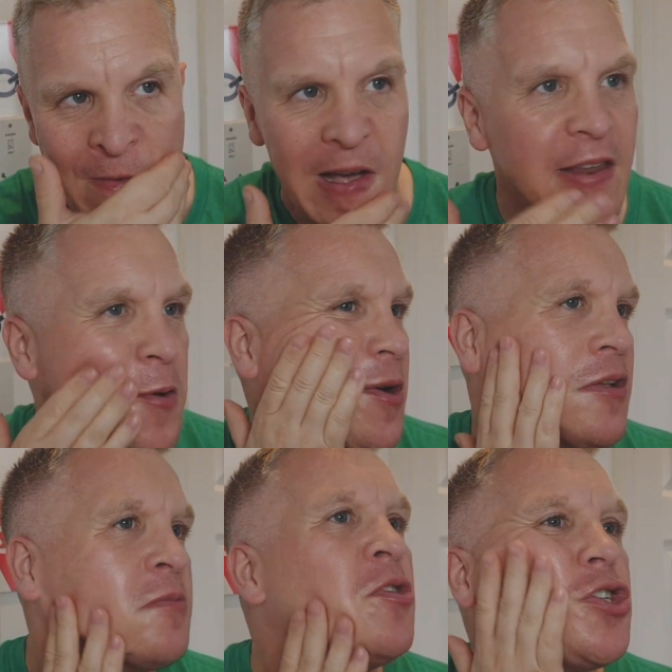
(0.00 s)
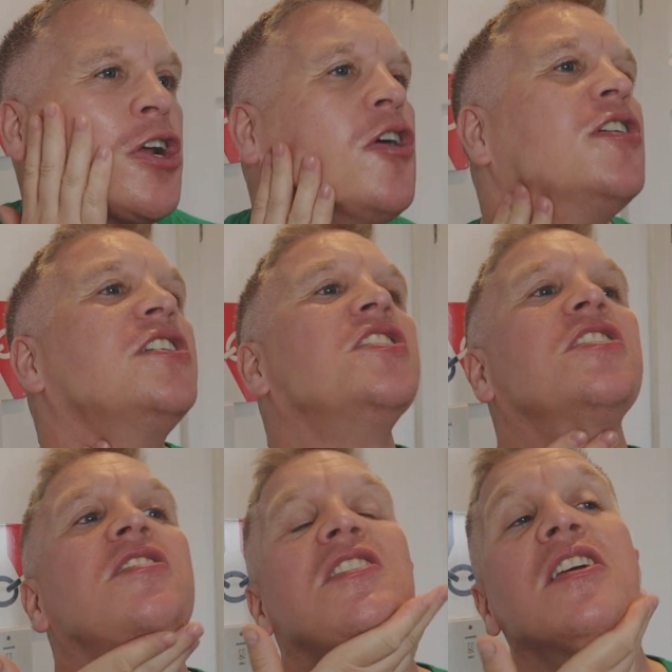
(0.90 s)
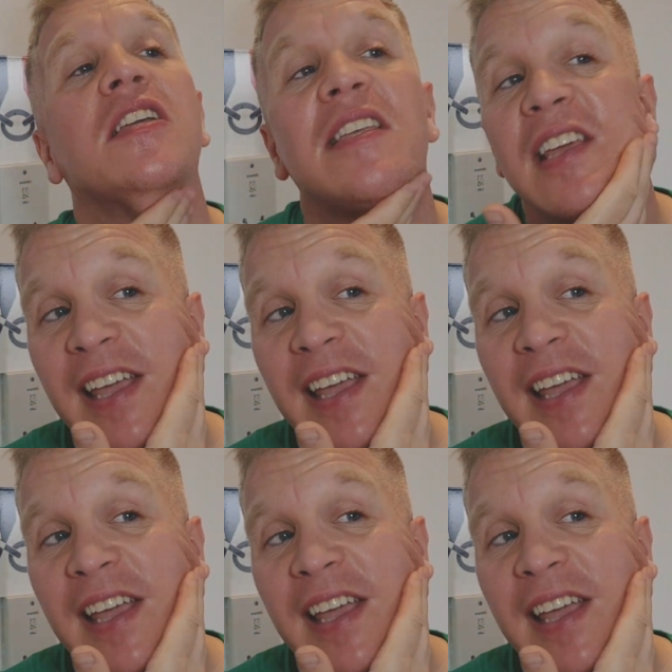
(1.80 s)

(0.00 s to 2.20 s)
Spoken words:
And you want as much glide as you